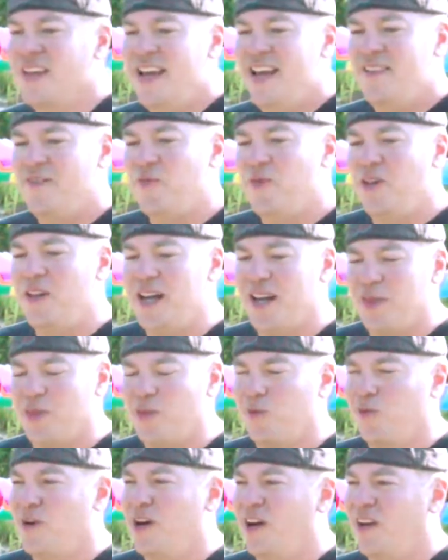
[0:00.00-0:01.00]
It's really a
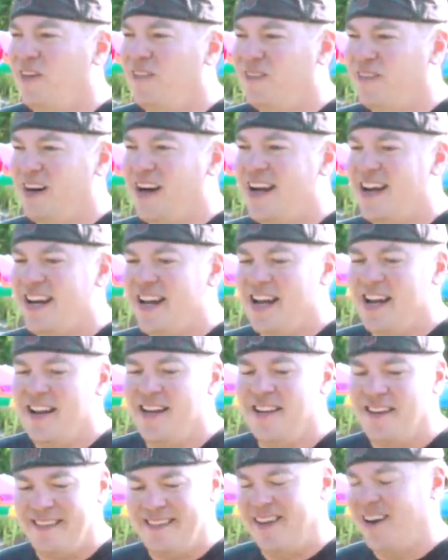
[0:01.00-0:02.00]
thrill, right? It
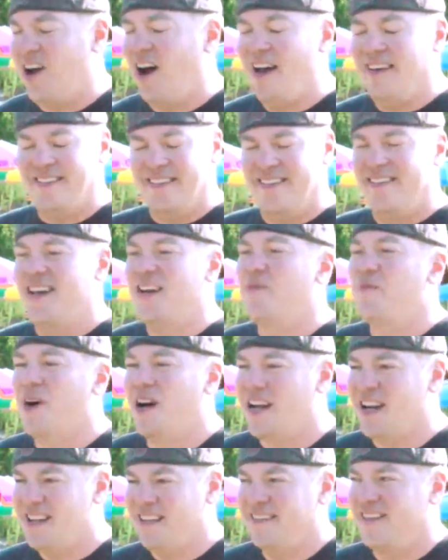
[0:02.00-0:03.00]
doesn't cost us any money.
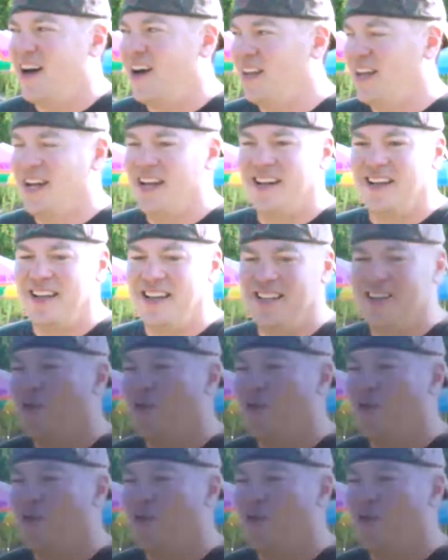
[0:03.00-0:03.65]
It's not like the